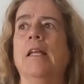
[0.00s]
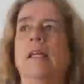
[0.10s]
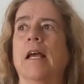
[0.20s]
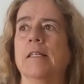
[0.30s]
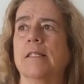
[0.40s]

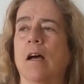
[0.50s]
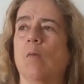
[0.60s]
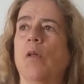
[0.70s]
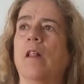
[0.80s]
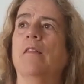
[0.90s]
Yes,
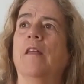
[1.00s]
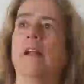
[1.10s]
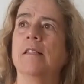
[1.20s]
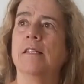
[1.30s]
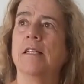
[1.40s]
well, and then
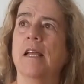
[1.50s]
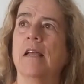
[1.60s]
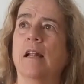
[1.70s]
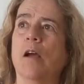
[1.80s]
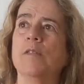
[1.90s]

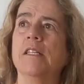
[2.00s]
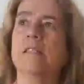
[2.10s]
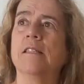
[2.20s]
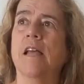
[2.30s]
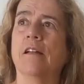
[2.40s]
I was in
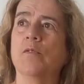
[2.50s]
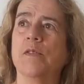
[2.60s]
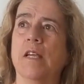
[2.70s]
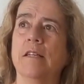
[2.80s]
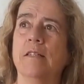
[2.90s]
San
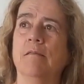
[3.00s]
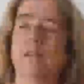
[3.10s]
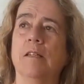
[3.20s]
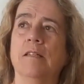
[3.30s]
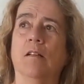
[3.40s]
Jose
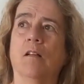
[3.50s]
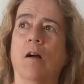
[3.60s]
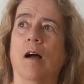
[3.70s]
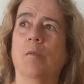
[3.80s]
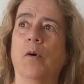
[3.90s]
del
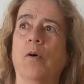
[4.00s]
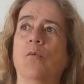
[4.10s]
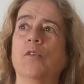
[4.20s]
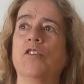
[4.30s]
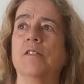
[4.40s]
Cabo,
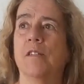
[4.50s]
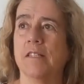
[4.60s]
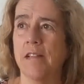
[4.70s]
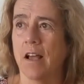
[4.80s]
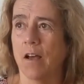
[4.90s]
which is the
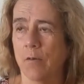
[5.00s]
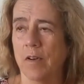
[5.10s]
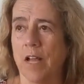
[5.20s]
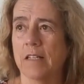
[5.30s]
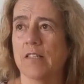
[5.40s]

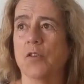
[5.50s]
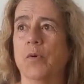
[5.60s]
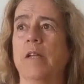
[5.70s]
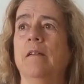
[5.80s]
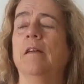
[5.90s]
town next to it,